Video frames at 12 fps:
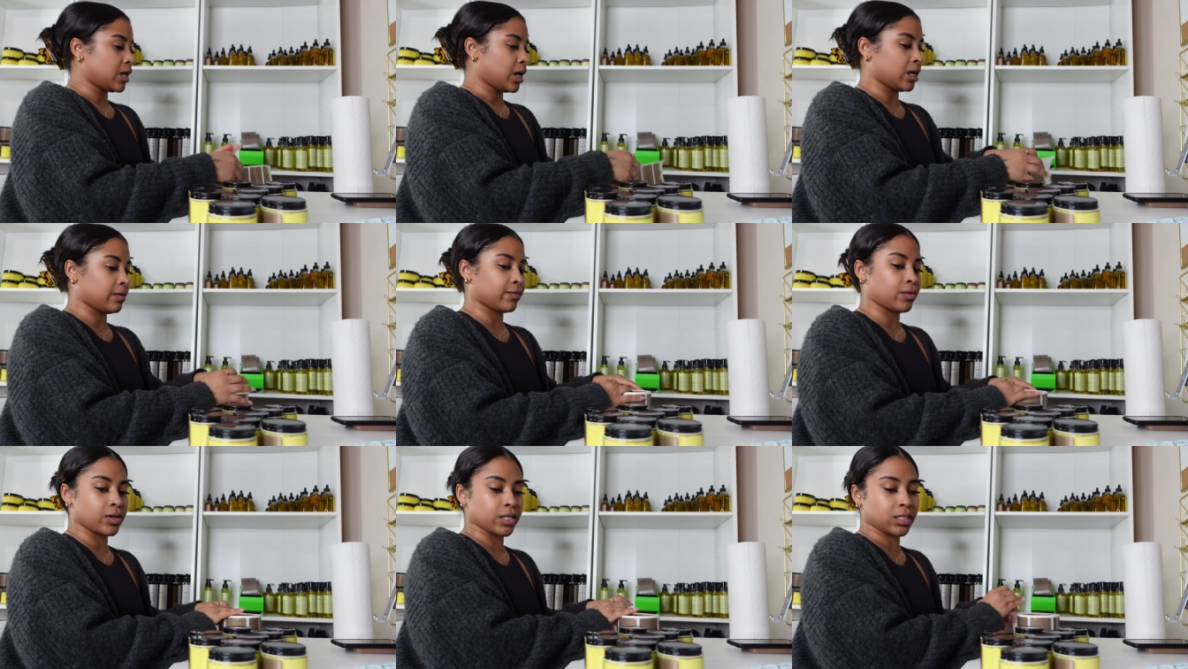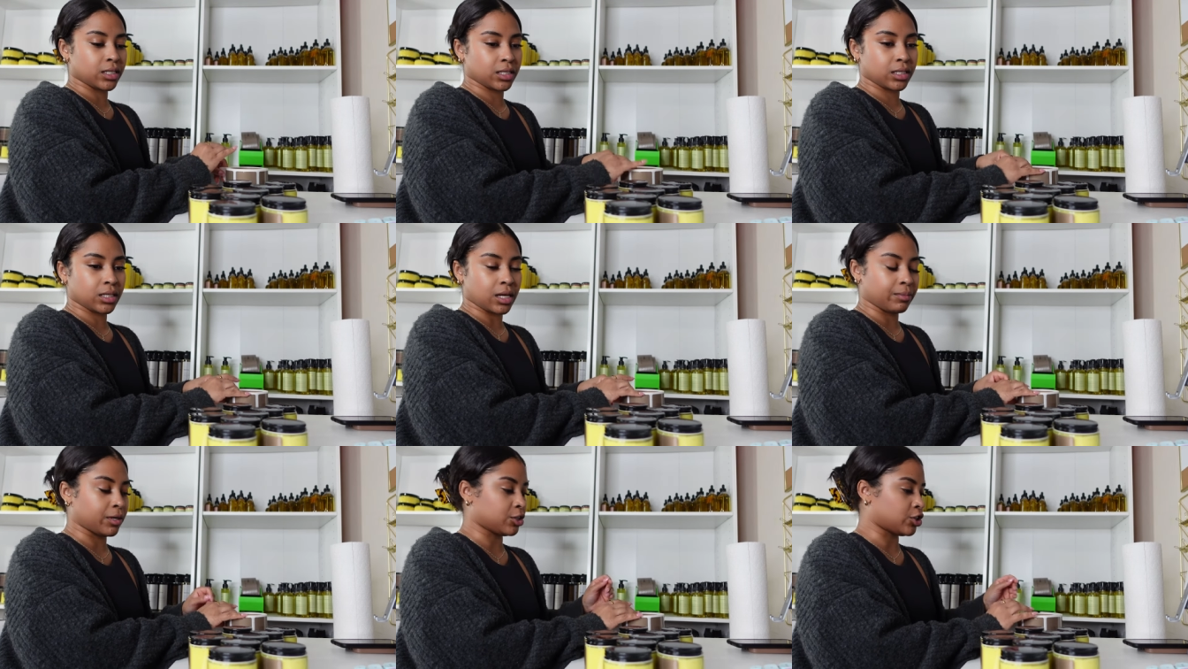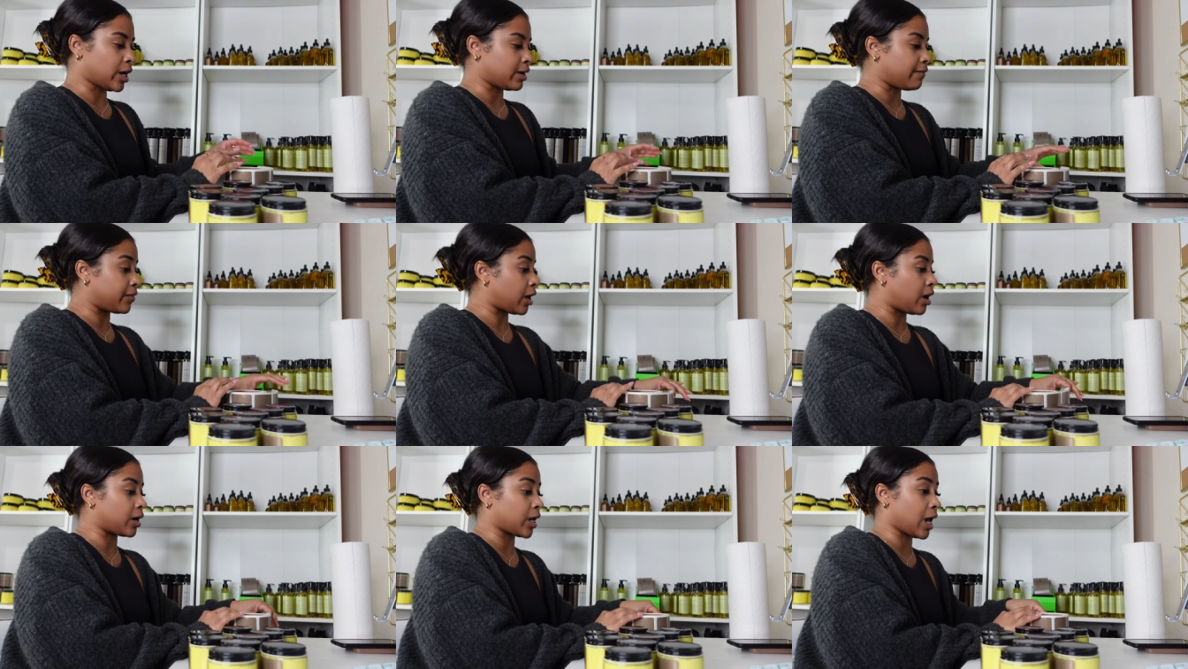And of course, I'm going to try to
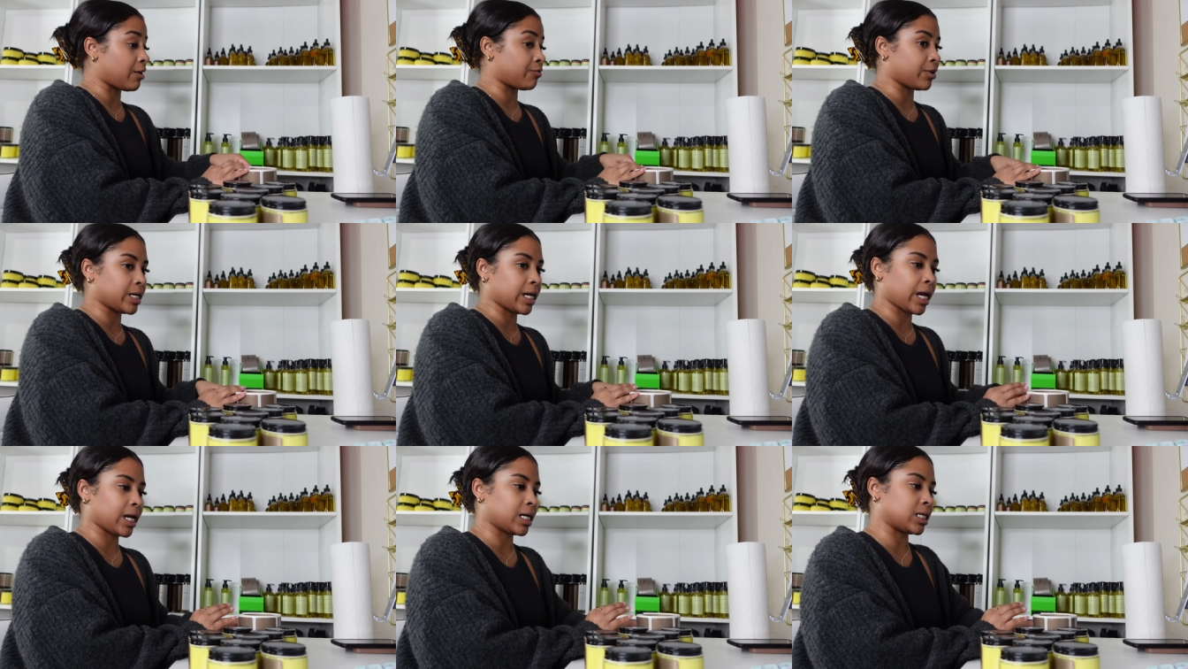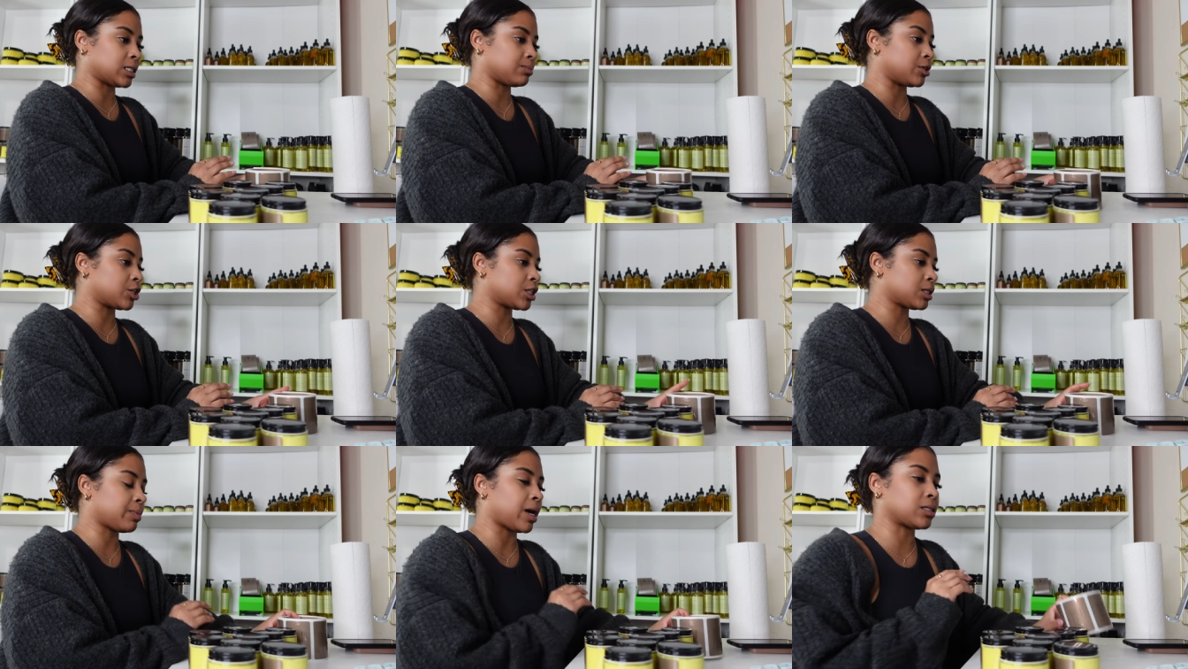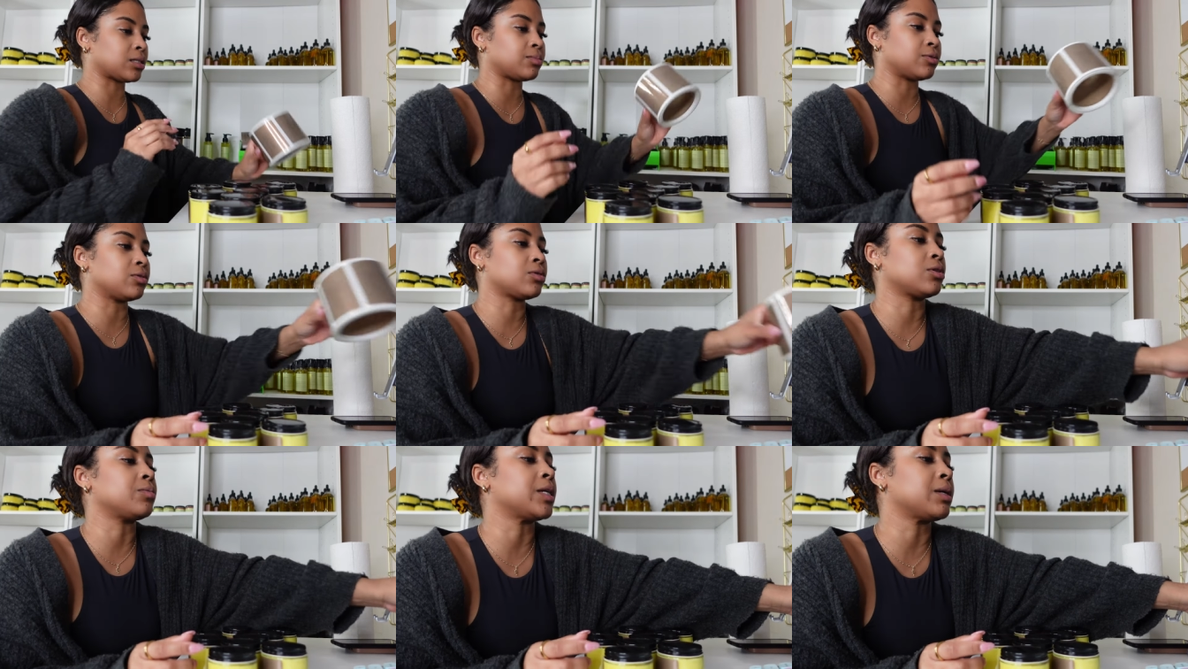vlog every day as much as possible
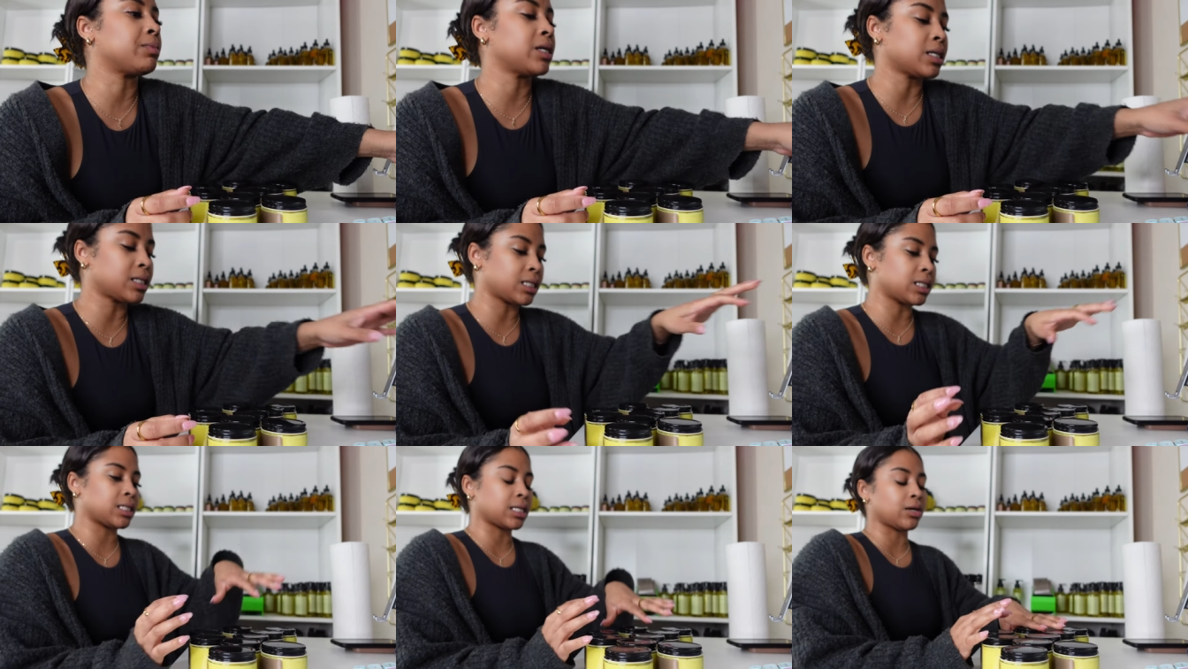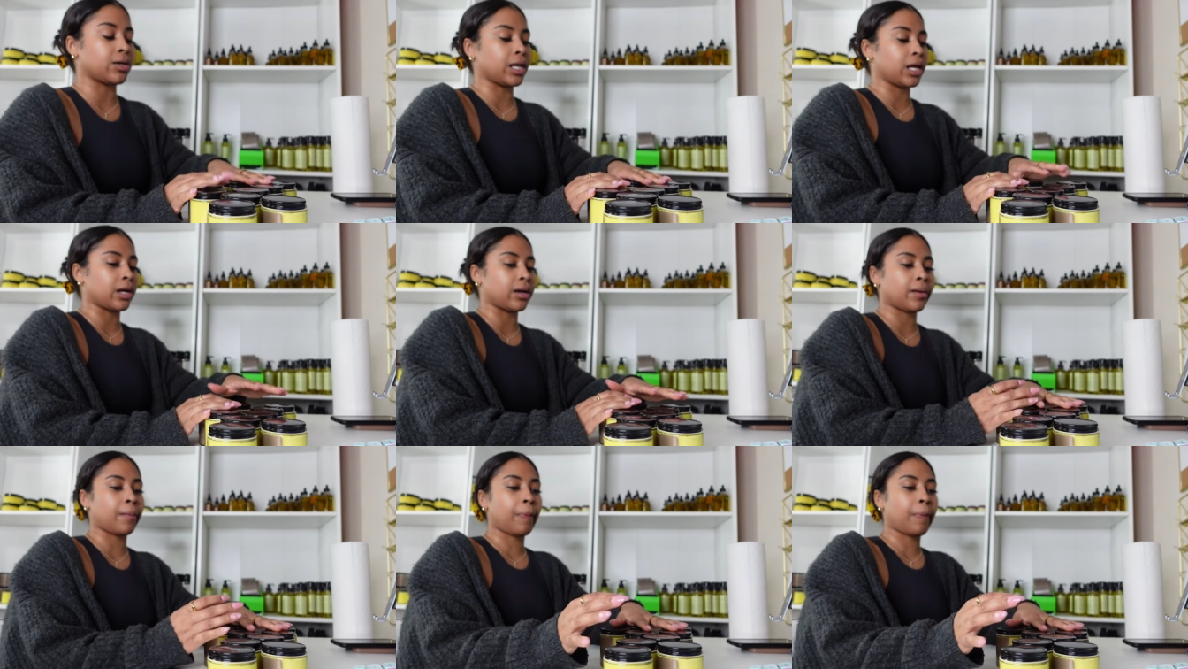so we can be consistent on here.